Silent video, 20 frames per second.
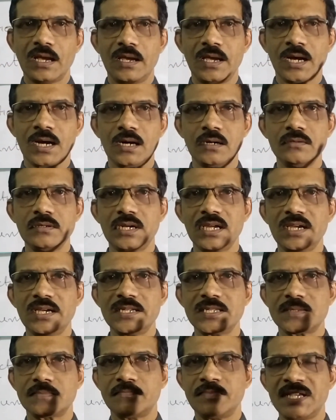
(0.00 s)
Accounting
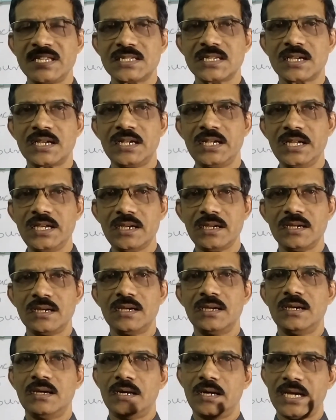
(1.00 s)
is basically
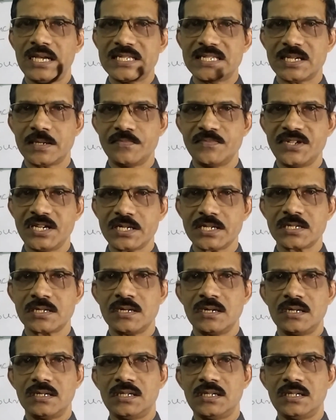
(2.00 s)
a subject